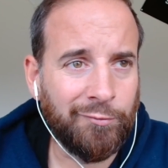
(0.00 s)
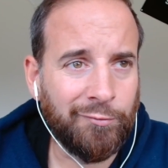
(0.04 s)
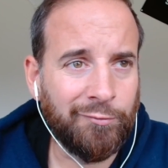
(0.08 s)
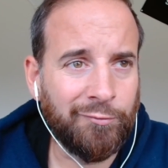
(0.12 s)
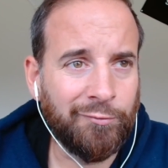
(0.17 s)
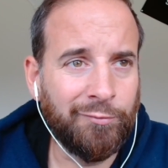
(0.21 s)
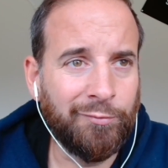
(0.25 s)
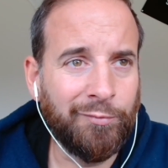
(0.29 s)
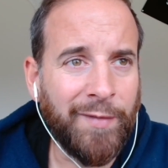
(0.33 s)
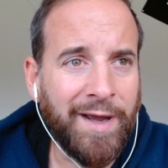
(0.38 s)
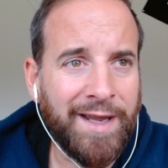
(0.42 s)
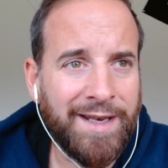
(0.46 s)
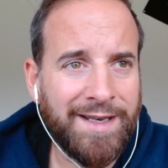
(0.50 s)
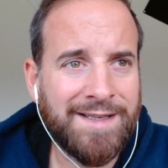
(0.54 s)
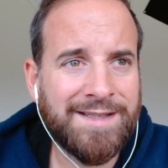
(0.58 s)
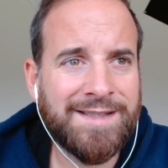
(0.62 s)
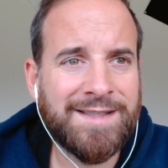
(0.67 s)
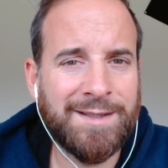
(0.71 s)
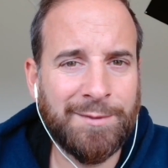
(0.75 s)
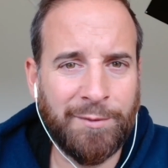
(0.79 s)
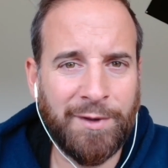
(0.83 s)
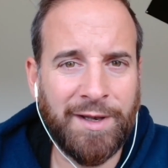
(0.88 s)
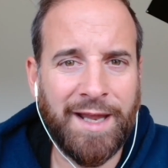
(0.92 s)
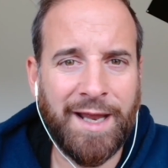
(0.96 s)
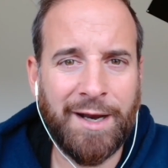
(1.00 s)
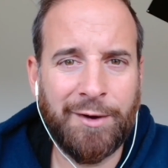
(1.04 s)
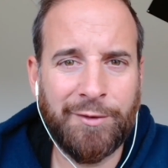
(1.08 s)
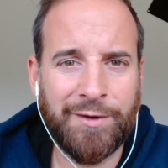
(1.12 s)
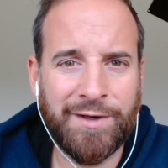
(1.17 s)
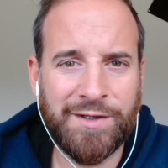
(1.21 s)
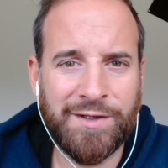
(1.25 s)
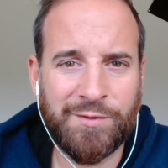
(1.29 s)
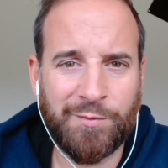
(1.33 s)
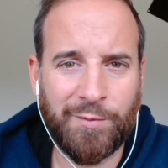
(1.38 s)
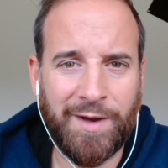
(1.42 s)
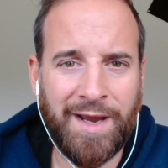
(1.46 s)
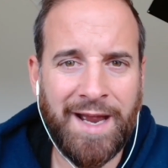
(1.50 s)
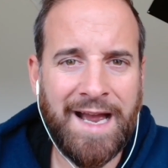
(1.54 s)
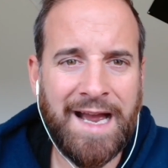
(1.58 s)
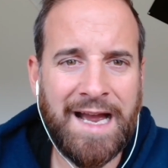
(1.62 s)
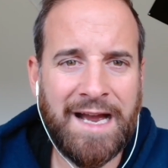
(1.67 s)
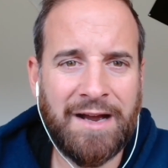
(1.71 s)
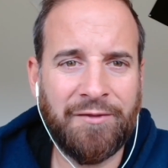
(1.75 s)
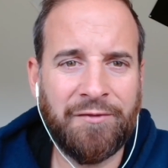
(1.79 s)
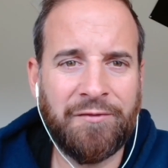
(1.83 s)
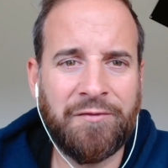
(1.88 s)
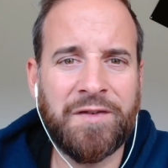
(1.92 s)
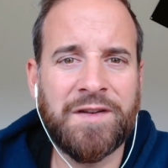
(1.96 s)
many similarities we
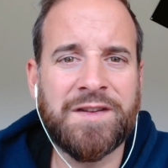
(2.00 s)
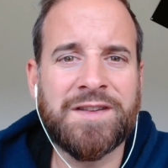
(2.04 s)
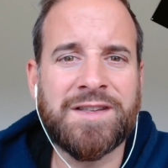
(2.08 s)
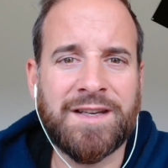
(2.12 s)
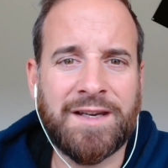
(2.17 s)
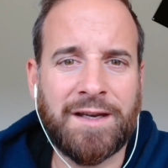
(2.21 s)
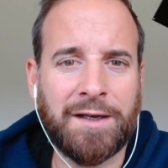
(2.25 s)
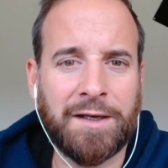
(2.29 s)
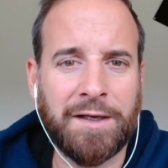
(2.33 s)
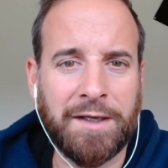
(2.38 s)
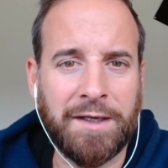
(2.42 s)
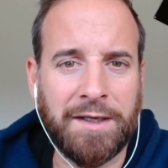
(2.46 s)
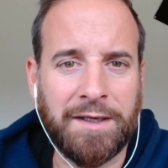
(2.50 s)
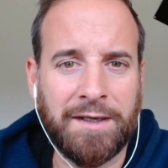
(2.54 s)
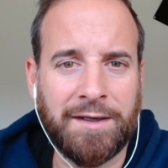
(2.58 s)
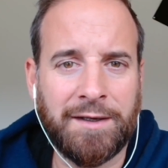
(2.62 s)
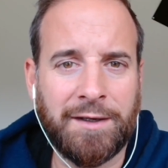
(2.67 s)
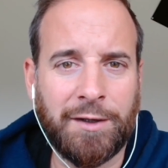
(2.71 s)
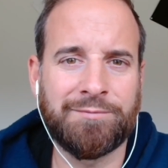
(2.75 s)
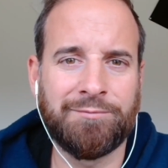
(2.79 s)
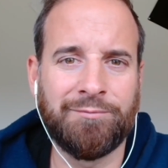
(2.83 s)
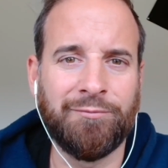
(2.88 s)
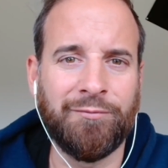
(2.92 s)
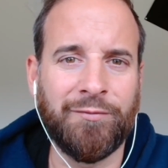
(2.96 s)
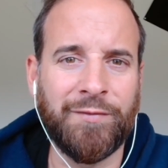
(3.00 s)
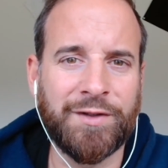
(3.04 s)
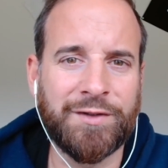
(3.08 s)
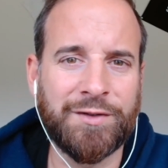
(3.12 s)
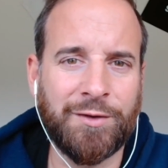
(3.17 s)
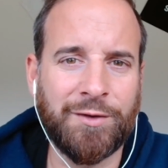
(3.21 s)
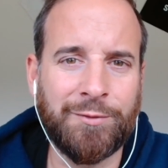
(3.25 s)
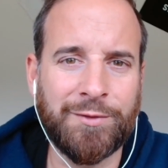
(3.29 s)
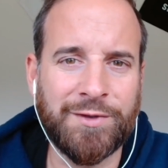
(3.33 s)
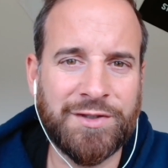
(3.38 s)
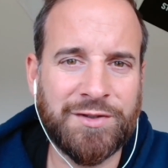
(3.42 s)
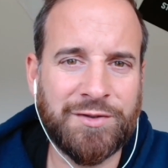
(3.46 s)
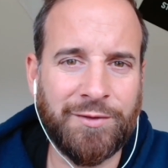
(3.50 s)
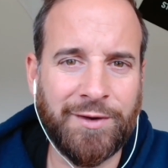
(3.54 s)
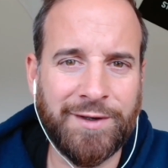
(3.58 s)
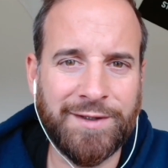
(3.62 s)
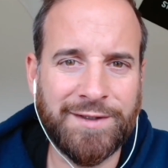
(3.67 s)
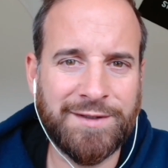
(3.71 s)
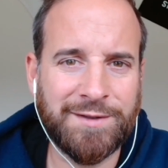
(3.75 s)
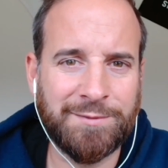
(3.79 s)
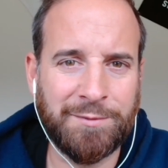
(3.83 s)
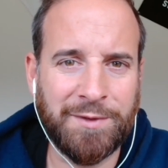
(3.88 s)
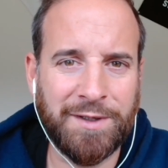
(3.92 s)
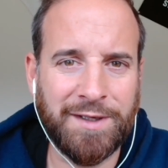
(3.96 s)
have physically, it always
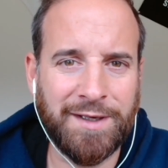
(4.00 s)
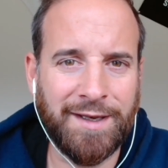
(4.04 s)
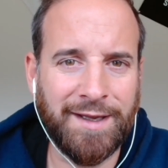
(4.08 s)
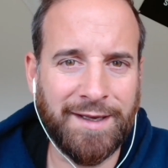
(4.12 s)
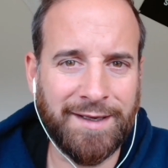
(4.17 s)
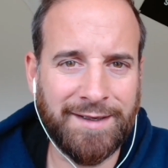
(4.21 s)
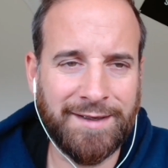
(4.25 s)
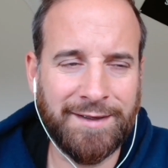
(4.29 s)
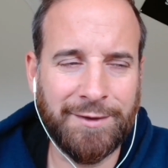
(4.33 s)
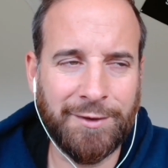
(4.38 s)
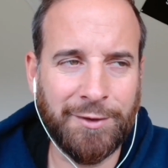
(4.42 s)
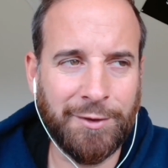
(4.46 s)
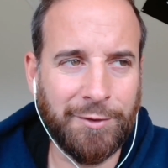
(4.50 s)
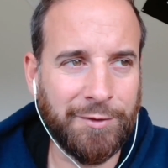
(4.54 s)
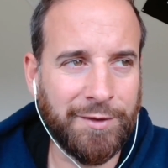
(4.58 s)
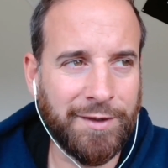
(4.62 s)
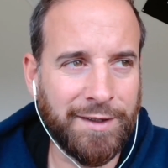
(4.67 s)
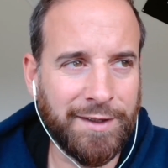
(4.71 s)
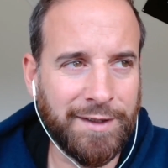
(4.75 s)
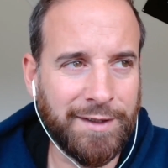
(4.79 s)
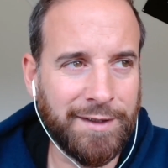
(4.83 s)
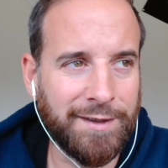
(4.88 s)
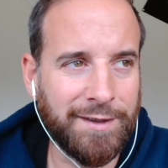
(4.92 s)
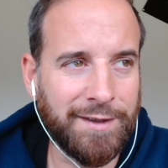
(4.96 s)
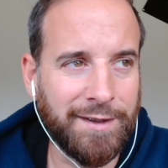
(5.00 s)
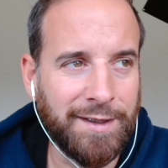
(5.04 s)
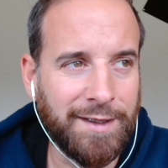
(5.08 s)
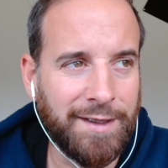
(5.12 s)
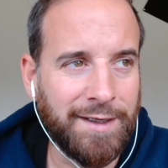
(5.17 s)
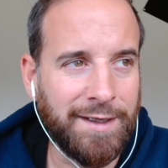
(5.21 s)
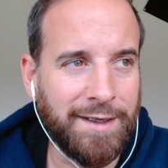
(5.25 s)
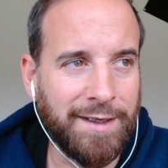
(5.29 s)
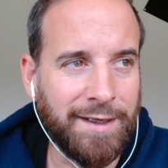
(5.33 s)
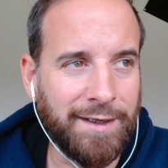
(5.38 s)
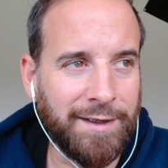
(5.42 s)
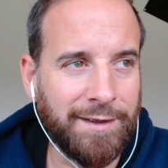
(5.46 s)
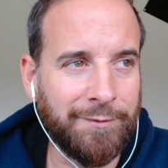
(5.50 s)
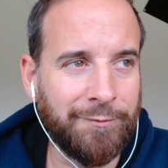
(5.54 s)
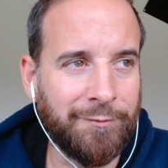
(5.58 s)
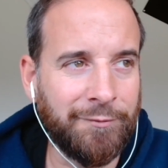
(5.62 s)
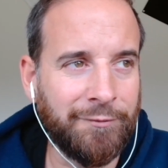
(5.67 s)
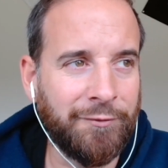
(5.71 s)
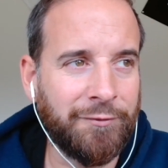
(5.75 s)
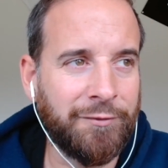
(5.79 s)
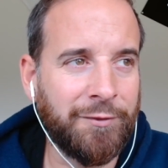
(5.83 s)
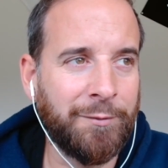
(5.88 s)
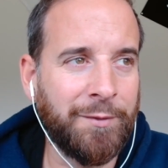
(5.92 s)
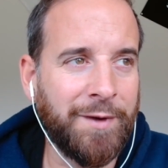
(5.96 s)
strikes to me like,
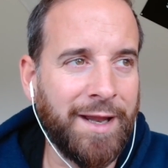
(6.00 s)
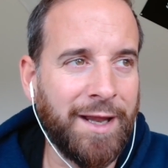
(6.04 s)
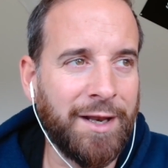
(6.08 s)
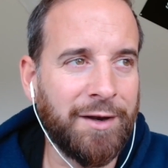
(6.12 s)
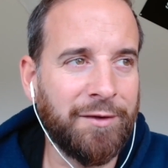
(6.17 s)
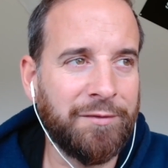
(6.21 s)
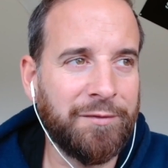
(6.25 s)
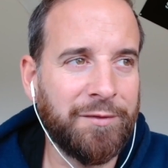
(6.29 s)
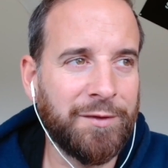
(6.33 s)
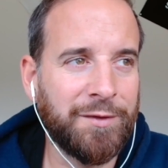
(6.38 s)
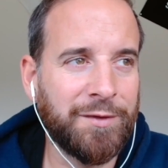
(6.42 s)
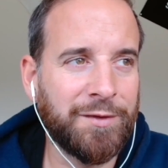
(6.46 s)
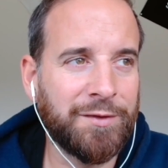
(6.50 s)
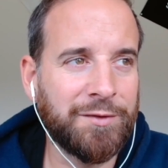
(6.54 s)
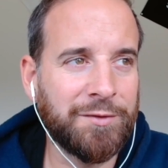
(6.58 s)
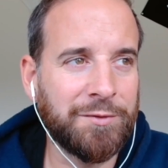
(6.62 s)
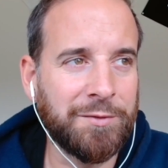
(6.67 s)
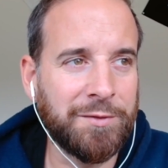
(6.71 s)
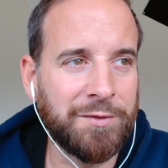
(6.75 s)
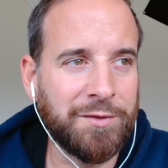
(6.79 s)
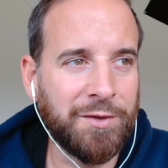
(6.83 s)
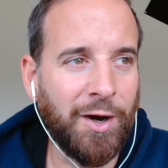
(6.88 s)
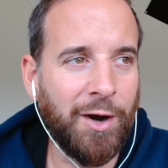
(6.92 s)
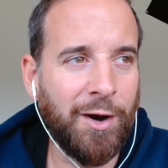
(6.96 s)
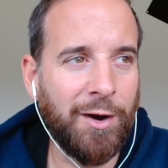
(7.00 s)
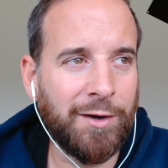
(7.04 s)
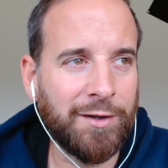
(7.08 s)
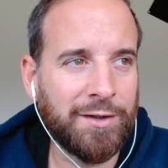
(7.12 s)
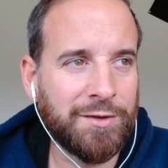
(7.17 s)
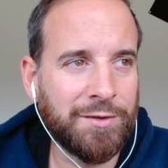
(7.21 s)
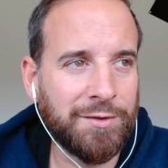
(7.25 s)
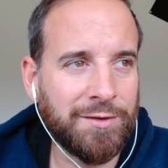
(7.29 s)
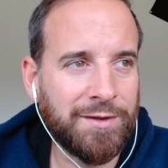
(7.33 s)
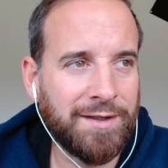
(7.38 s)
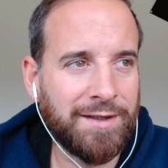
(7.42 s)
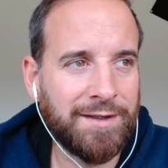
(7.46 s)
from an elephant to a dog to